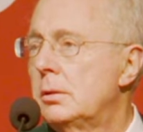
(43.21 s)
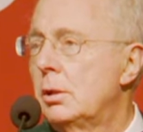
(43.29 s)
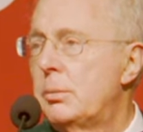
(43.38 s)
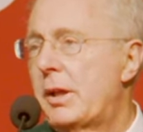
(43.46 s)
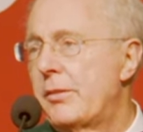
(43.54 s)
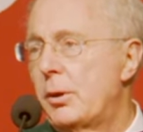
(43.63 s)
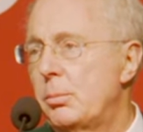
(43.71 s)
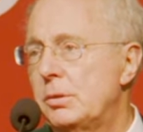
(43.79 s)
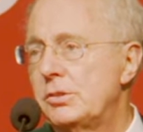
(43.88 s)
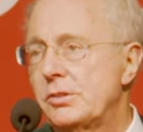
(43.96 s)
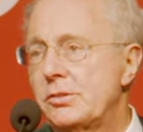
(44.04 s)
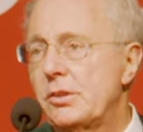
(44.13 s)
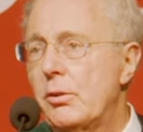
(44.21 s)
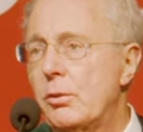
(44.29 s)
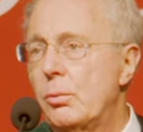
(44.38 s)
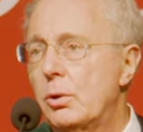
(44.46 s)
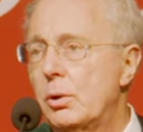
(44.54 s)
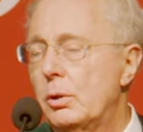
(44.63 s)
about their position in the
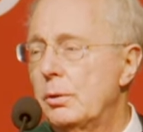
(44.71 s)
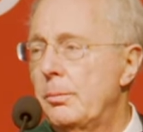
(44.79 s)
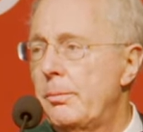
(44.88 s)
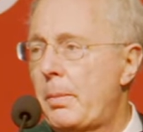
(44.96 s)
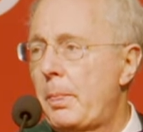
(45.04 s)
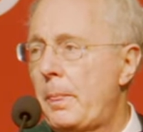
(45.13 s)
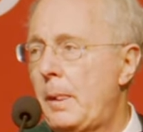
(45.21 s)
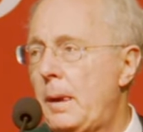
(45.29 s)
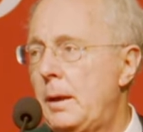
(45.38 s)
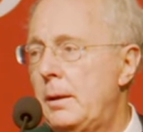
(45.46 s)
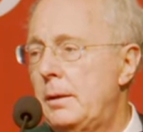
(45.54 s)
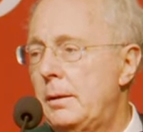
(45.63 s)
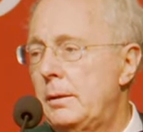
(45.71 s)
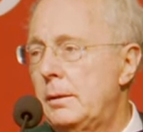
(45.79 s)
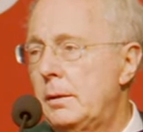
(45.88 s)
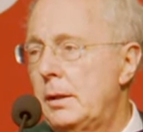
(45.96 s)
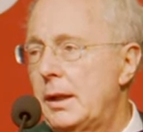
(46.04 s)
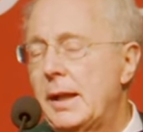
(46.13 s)
world.
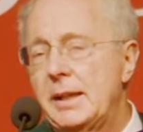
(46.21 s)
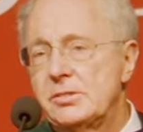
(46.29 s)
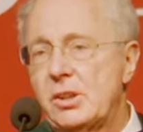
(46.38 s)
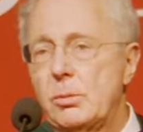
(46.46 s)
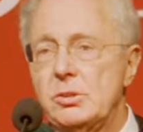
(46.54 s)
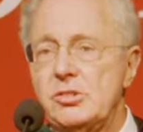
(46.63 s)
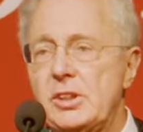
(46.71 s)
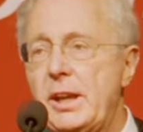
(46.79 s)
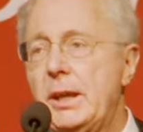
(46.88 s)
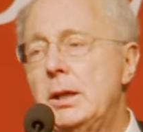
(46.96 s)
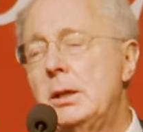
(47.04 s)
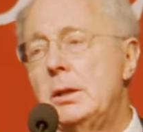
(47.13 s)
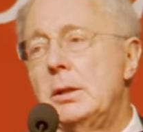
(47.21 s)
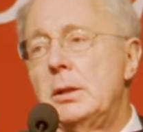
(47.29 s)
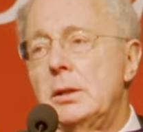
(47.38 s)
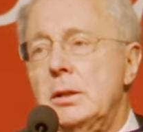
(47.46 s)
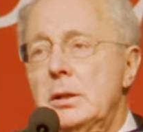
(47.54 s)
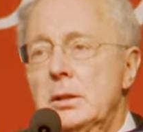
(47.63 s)
And I guess I would say
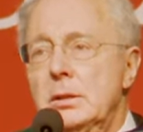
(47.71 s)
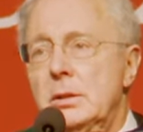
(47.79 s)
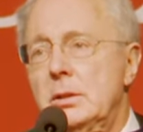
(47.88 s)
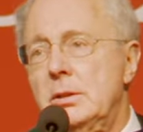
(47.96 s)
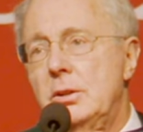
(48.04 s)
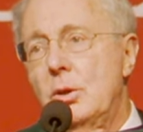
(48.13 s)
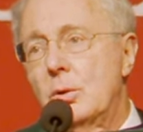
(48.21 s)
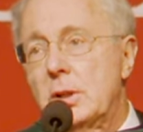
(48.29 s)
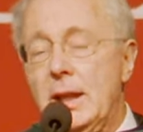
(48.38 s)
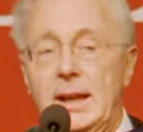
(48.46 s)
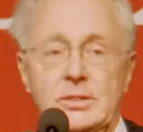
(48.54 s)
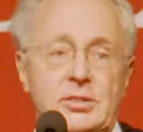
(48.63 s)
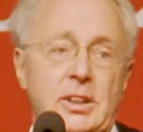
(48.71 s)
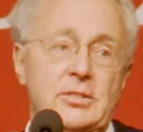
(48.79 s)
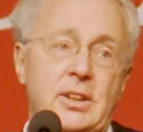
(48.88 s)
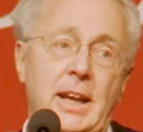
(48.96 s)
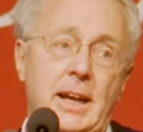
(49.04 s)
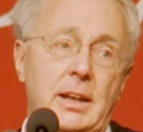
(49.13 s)
no class has
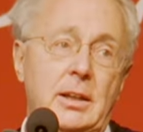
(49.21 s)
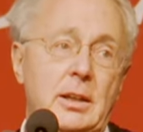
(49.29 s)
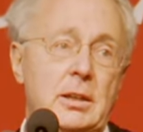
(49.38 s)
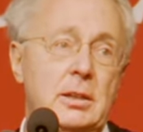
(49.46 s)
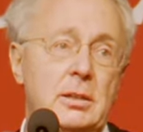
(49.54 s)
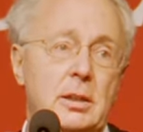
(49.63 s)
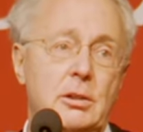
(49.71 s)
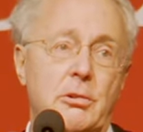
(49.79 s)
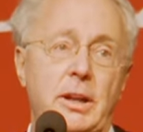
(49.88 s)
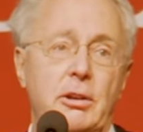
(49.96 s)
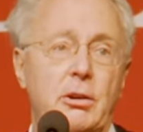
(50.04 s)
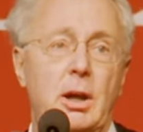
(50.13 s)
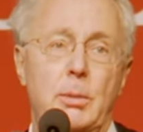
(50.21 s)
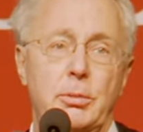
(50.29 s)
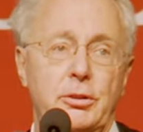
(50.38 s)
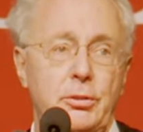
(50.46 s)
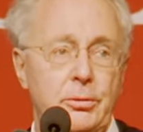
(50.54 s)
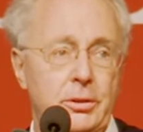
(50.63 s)
had a greater
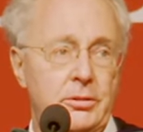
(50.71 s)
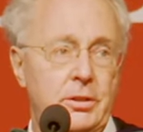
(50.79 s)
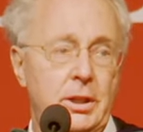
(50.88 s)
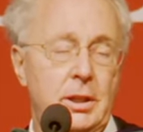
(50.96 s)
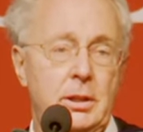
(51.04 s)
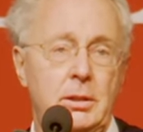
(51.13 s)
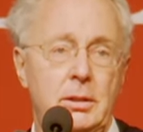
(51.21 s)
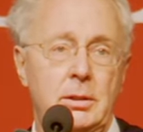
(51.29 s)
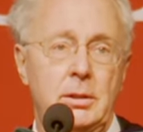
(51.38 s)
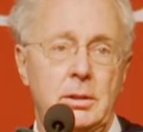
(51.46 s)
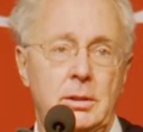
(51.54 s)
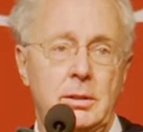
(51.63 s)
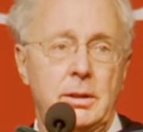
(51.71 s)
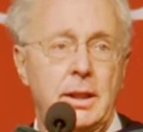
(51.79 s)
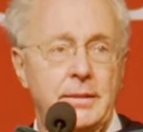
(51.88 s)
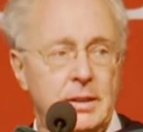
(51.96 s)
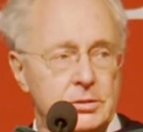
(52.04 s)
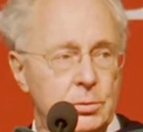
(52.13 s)
opportunity
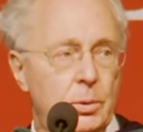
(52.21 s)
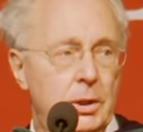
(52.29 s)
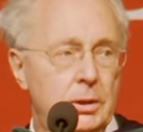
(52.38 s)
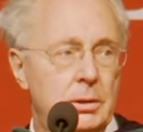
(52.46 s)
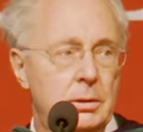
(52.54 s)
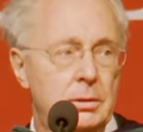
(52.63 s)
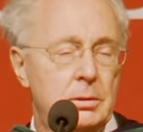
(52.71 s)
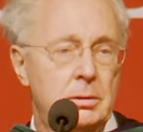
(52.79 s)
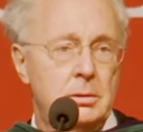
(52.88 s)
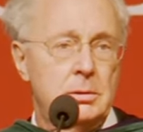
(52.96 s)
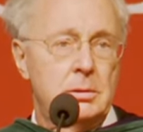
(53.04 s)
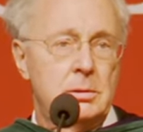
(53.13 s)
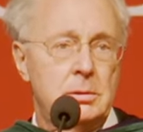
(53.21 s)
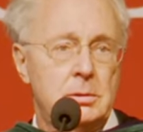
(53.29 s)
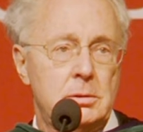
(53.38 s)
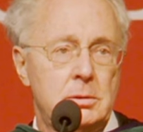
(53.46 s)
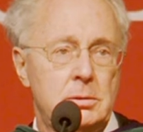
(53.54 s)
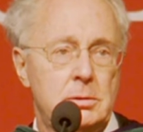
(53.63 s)
than this one
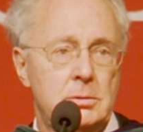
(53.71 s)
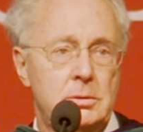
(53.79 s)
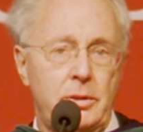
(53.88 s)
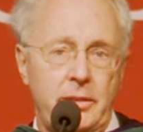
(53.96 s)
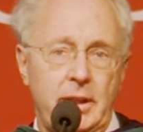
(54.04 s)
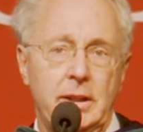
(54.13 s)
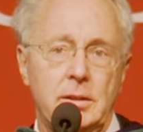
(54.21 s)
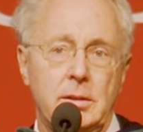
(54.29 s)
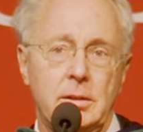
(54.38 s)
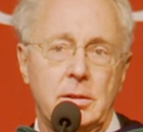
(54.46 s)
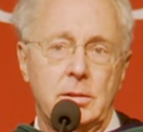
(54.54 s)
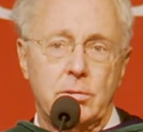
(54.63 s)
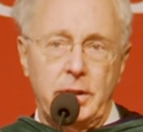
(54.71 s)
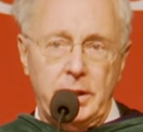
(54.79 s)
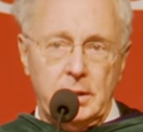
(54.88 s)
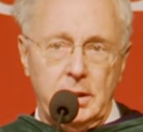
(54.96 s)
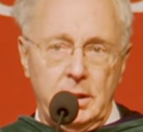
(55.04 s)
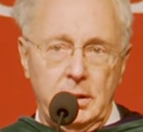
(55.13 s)
to think
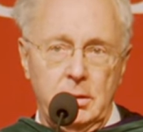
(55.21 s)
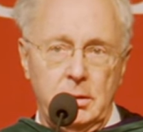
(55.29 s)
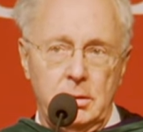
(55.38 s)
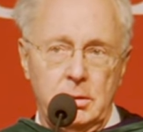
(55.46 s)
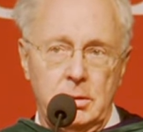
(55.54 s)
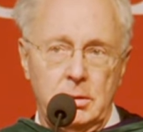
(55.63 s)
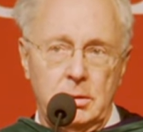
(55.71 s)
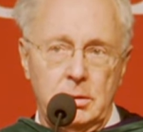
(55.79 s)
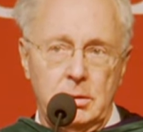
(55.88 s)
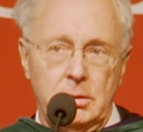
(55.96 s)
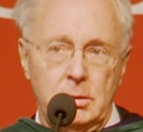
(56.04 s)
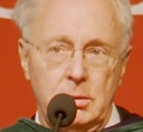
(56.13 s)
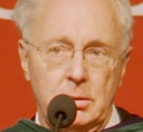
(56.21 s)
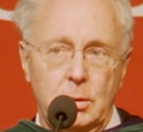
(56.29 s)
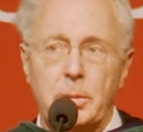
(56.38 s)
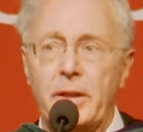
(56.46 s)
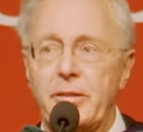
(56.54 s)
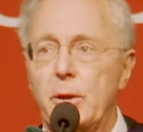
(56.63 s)
critically
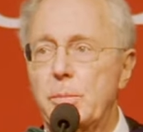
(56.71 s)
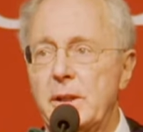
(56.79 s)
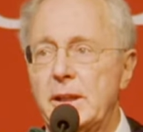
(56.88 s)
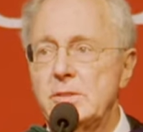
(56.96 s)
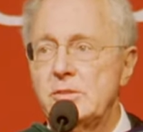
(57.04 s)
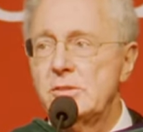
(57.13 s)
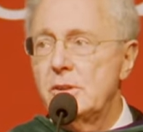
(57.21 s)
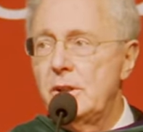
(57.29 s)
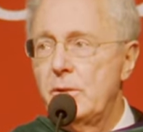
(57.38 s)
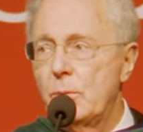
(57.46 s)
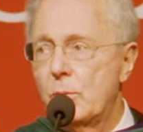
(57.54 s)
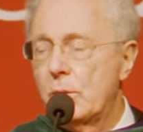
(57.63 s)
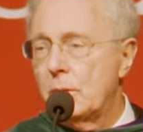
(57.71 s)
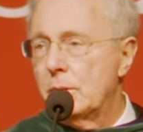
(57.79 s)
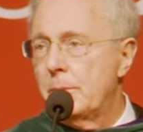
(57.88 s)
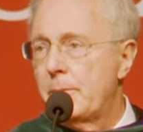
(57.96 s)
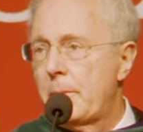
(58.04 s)
about their place in the world.